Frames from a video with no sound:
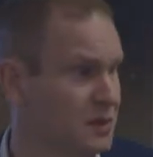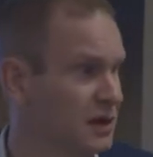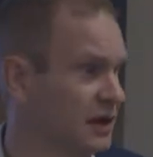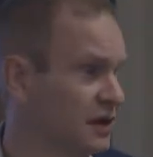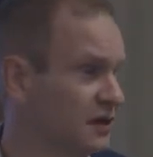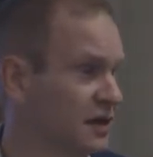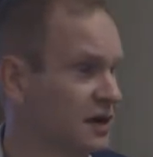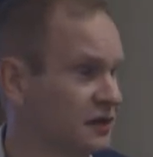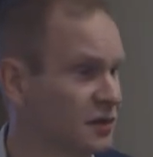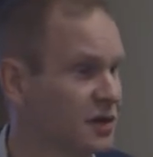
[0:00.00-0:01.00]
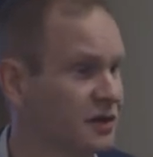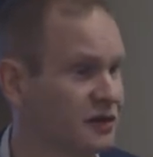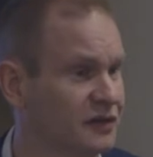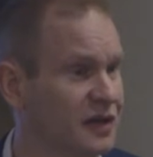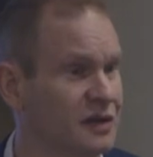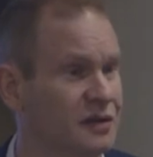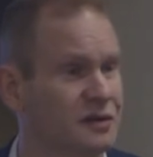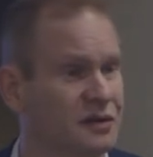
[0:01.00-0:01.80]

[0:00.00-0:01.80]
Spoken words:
1 million DNS queries a second.